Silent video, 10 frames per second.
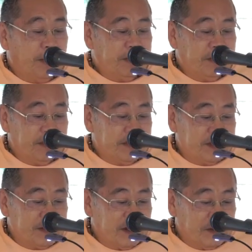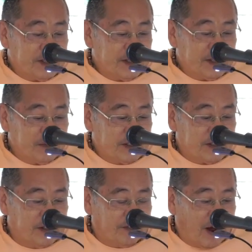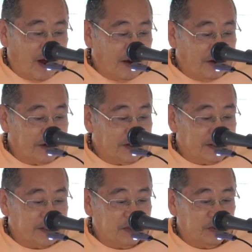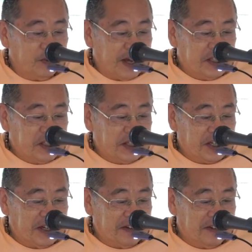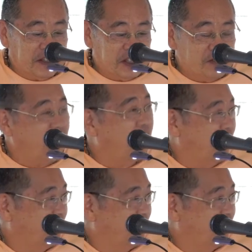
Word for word: but it is that system is devised to educate the jiva,